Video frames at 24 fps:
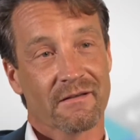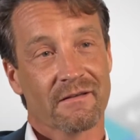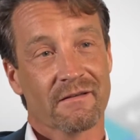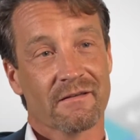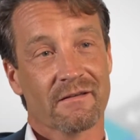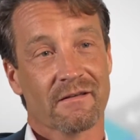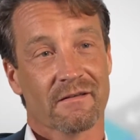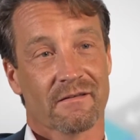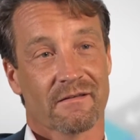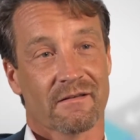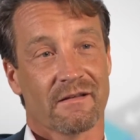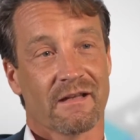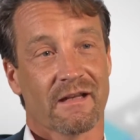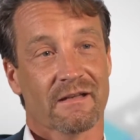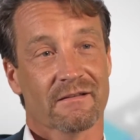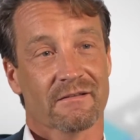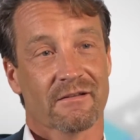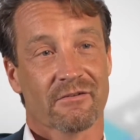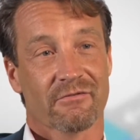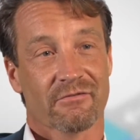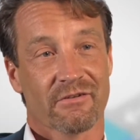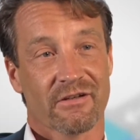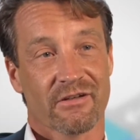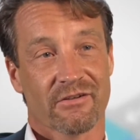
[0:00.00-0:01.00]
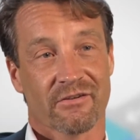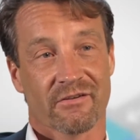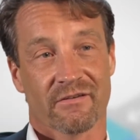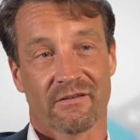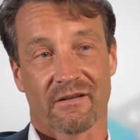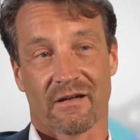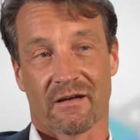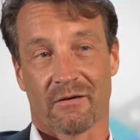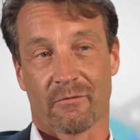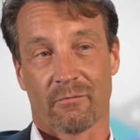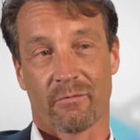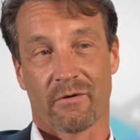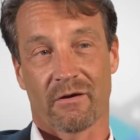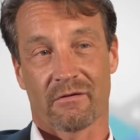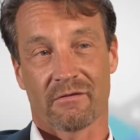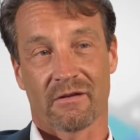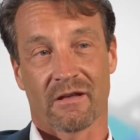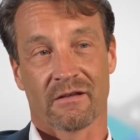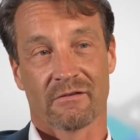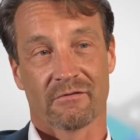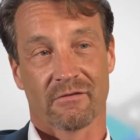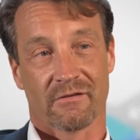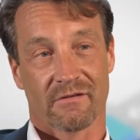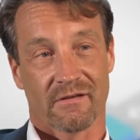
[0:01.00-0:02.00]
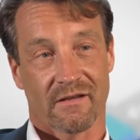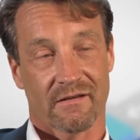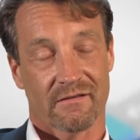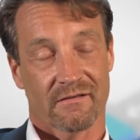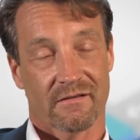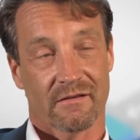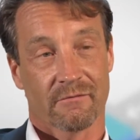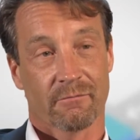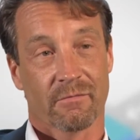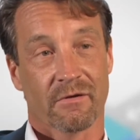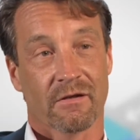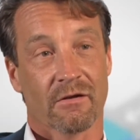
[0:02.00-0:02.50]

in the selected regions are very enthusiastic.